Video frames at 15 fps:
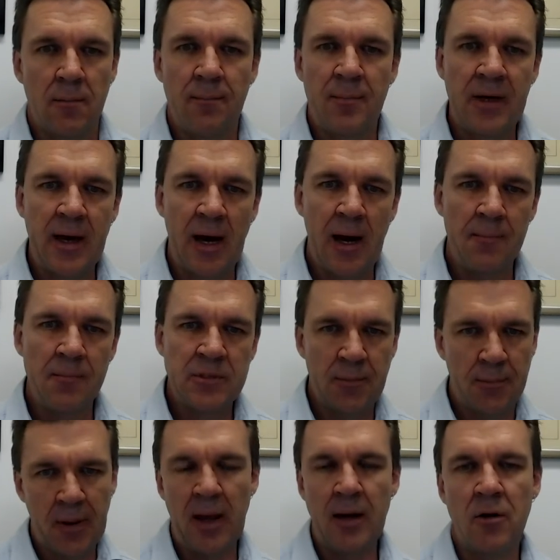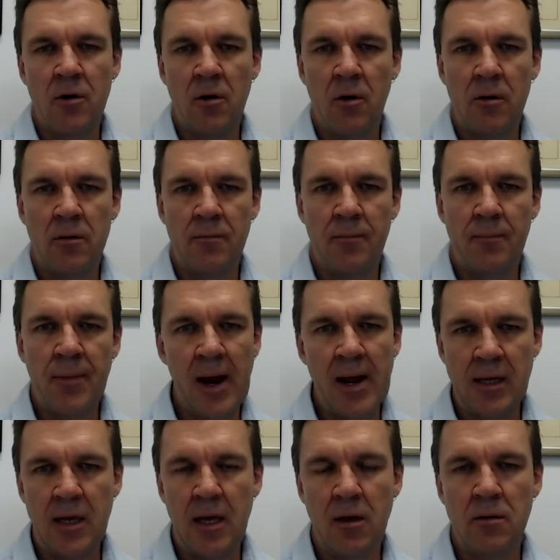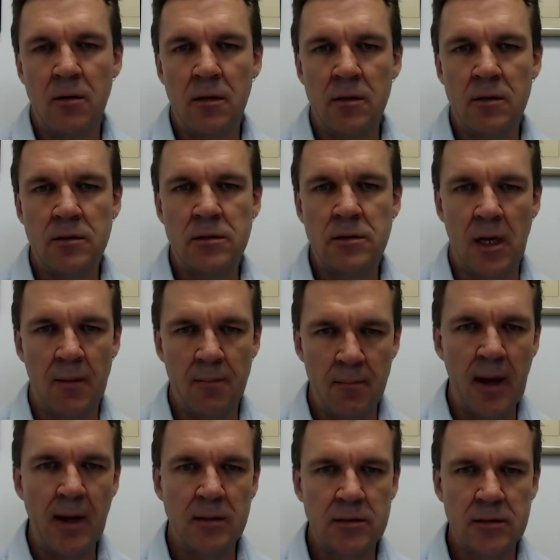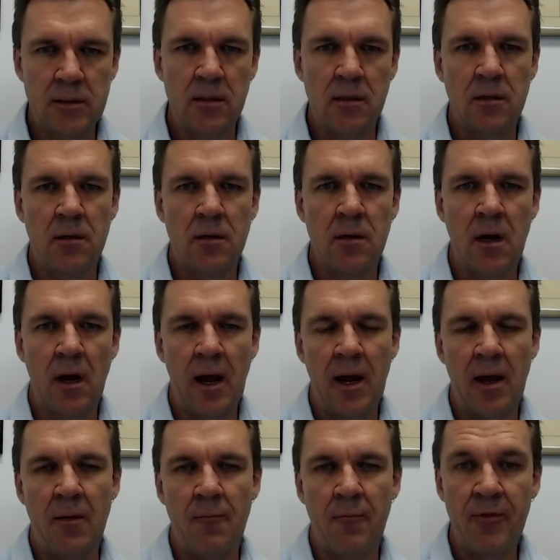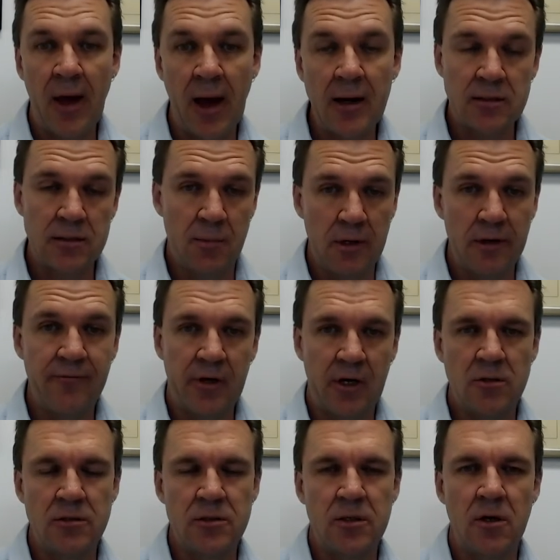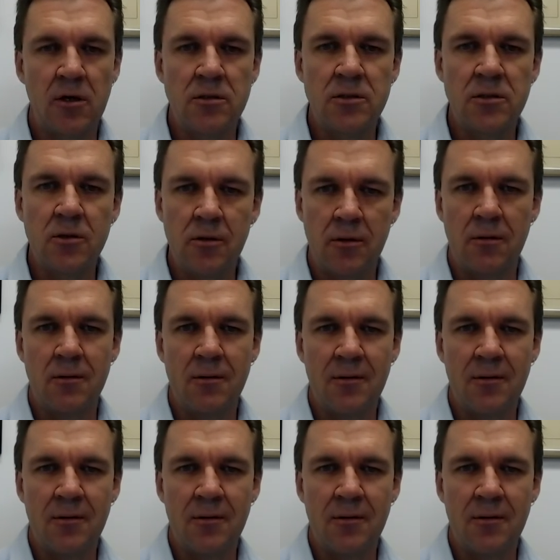become dependent on painkillers and medicine, and that is a bit of a concern too.